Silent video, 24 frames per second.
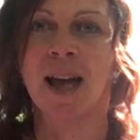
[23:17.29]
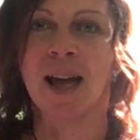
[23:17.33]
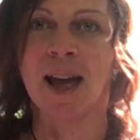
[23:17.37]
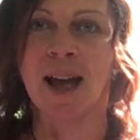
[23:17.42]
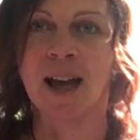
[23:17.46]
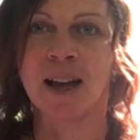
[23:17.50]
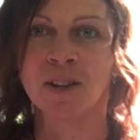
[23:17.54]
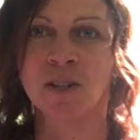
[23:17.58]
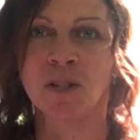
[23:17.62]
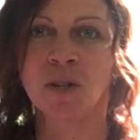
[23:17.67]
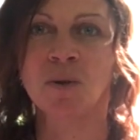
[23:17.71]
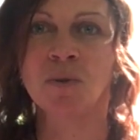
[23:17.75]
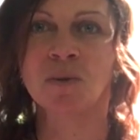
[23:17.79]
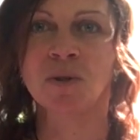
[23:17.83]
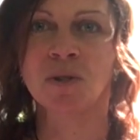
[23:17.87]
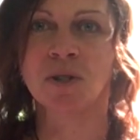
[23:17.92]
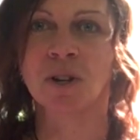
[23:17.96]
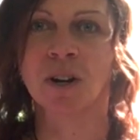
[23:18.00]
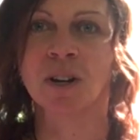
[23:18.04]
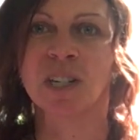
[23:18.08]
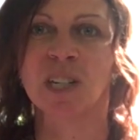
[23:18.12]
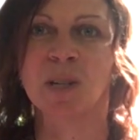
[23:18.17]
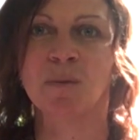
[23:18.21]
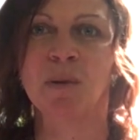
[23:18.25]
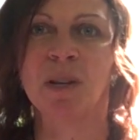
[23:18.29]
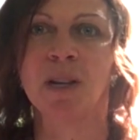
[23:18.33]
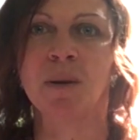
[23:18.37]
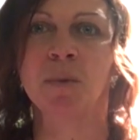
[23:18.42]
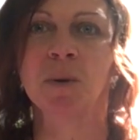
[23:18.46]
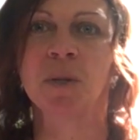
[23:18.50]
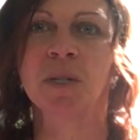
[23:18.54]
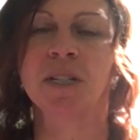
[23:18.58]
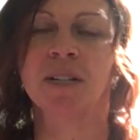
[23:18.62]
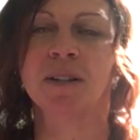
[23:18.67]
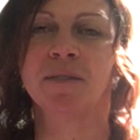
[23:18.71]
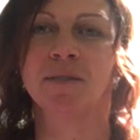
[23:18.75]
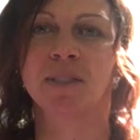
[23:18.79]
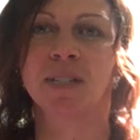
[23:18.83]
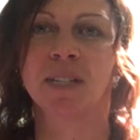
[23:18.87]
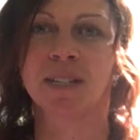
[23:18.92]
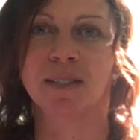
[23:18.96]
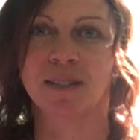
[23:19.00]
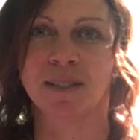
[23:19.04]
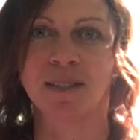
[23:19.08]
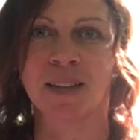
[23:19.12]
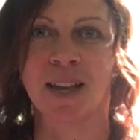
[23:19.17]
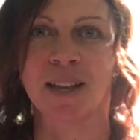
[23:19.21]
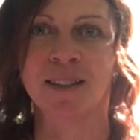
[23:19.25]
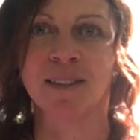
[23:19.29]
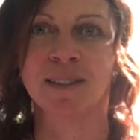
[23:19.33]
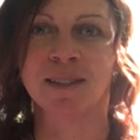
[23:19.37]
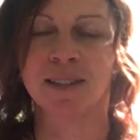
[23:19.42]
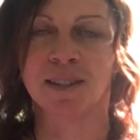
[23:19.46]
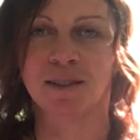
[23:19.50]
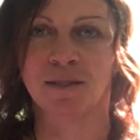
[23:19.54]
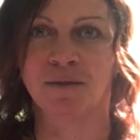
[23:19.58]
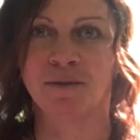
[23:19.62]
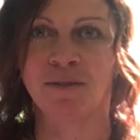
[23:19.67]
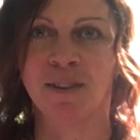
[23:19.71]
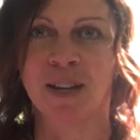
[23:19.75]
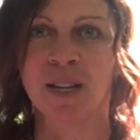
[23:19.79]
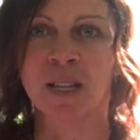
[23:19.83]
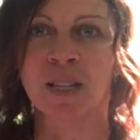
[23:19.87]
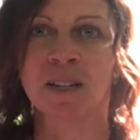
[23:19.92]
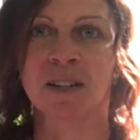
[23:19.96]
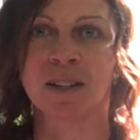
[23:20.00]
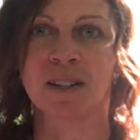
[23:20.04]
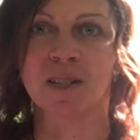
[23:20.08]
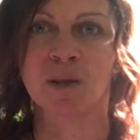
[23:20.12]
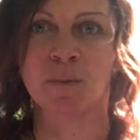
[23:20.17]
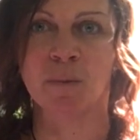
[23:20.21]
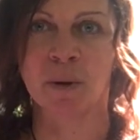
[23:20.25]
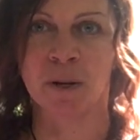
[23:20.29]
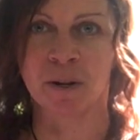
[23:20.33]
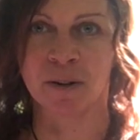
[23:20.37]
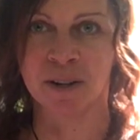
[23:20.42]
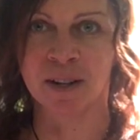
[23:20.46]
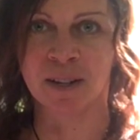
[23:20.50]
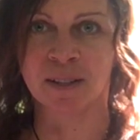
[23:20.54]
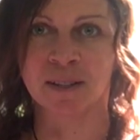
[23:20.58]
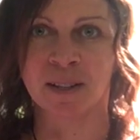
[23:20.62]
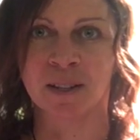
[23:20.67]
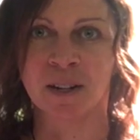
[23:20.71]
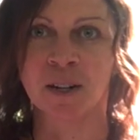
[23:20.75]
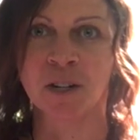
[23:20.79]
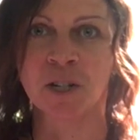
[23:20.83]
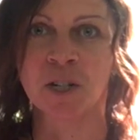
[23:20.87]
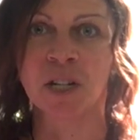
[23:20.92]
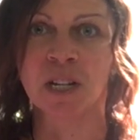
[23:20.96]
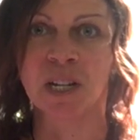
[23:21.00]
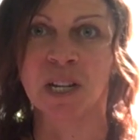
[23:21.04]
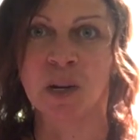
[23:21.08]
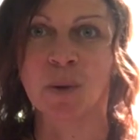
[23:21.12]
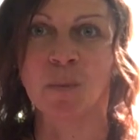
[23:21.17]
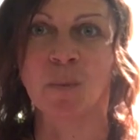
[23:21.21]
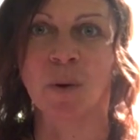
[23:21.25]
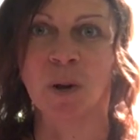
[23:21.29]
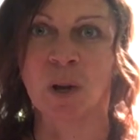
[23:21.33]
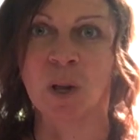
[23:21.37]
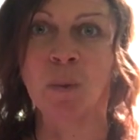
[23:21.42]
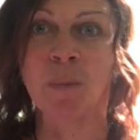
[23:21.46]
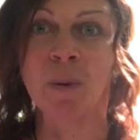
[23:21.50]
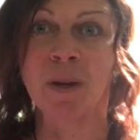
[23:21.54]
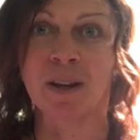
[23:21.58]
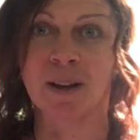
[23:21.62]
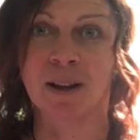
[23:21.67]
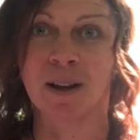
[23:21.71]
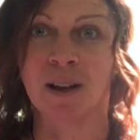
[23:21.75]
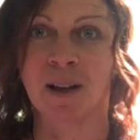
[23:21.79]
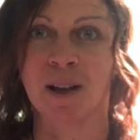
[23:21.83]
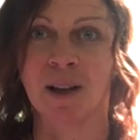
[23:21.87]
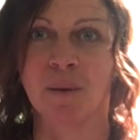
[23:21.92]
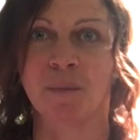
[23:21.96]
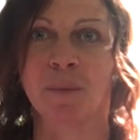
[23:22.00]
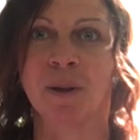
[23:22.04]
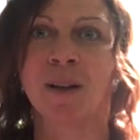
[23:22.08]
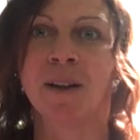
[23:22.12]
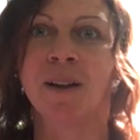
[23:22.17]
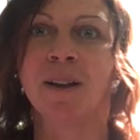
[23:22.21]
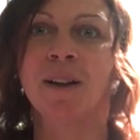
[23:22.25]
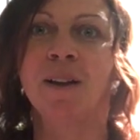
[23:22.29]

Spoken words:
as you start to be able to sense and feel and experience energy, it will become